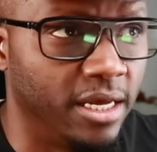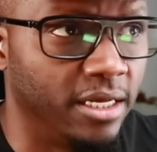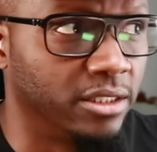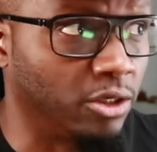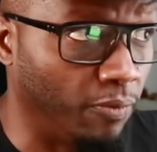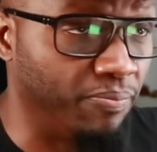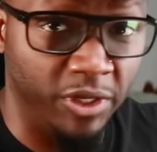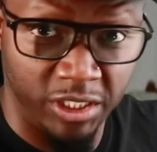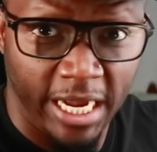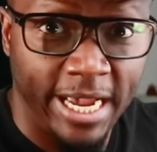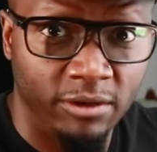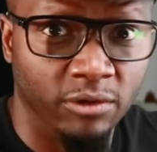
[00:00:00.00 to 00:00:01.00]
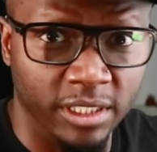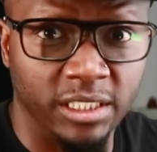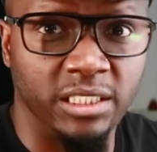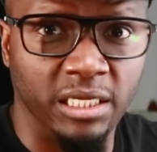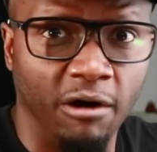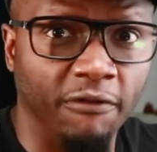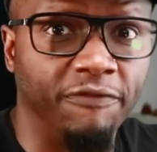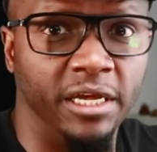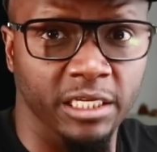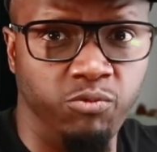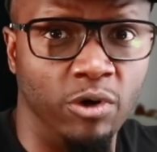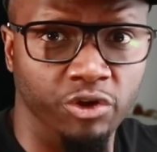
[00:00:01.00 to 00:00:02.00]
So the title itself
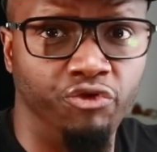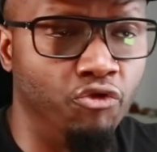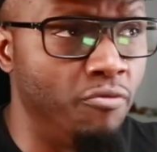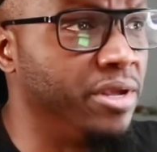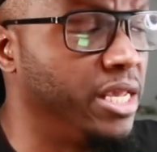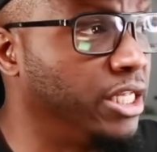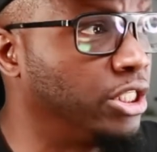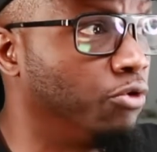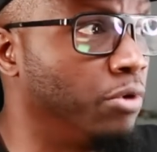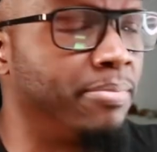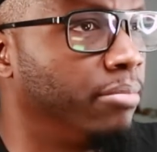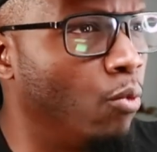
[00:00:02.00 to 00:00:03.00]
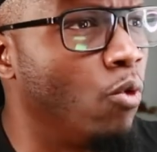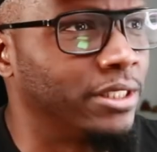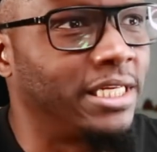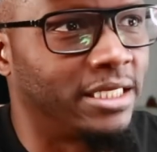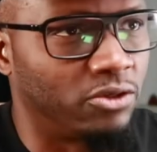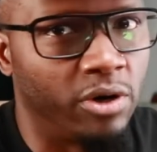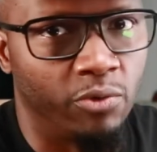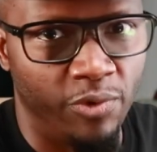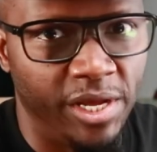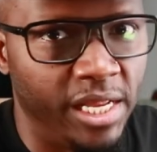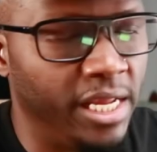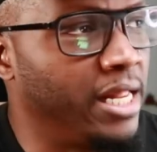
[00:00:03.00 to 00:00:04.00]
is what drew me into it. But once I started
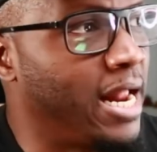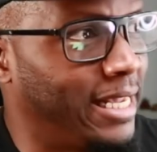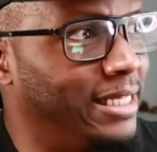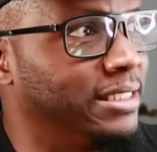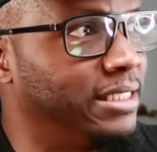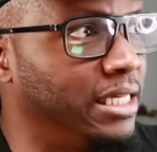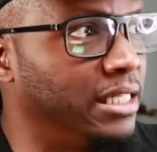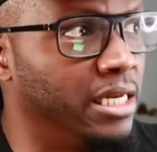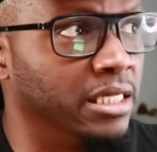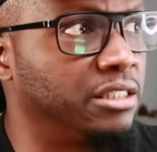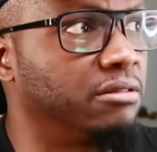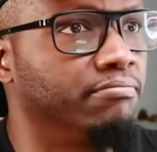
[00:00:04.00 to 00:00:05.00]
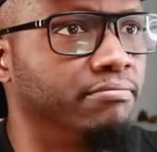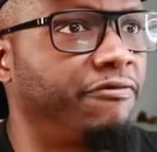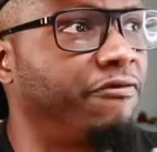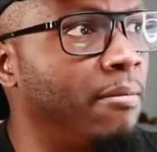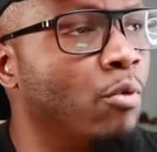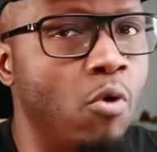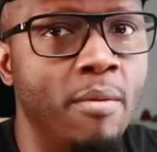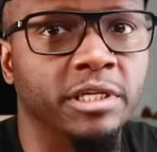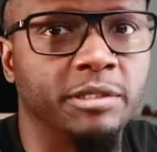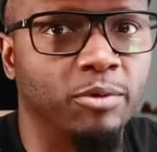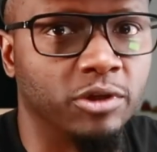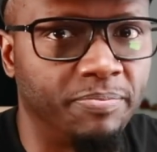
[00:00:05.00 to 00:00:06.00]
reading it, I can see that it's from a woman's
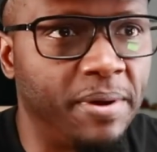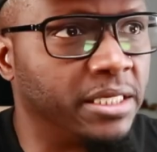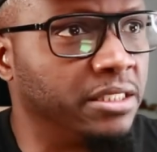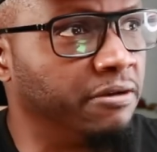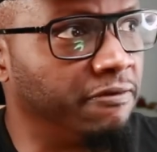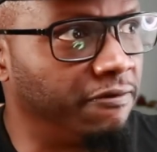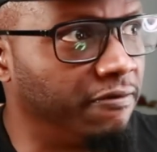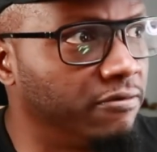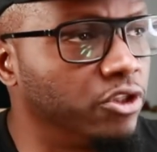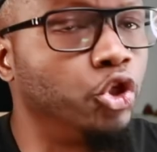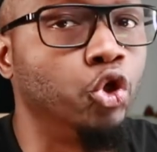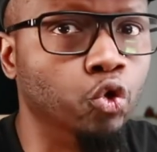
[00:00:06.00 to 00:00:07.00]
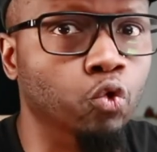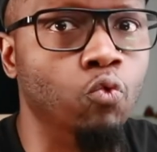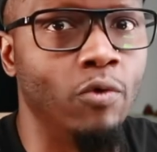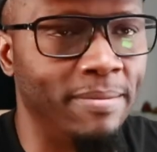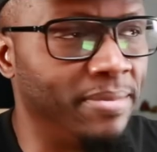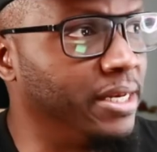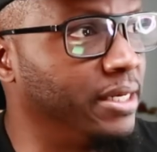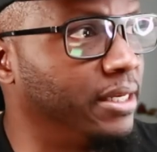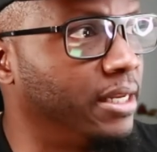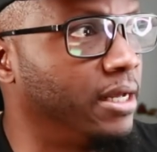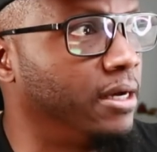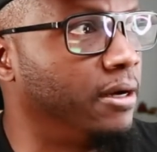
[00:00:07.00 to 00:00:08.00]
perspective to women.
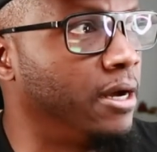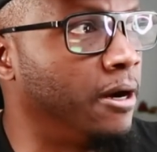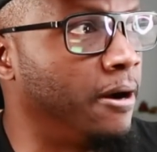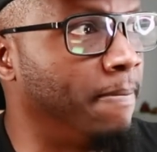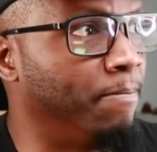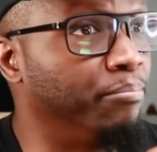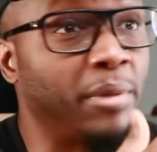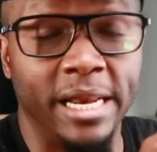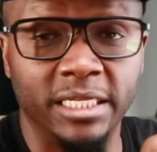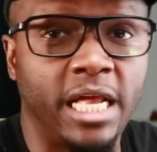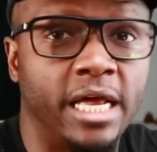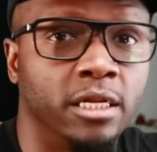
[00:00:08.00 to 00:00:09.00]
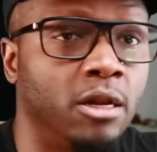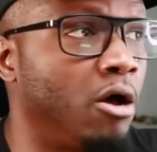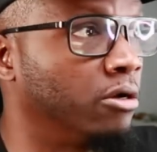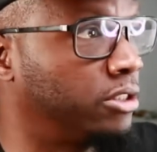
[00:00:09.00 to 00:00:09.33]
And it's kind of long.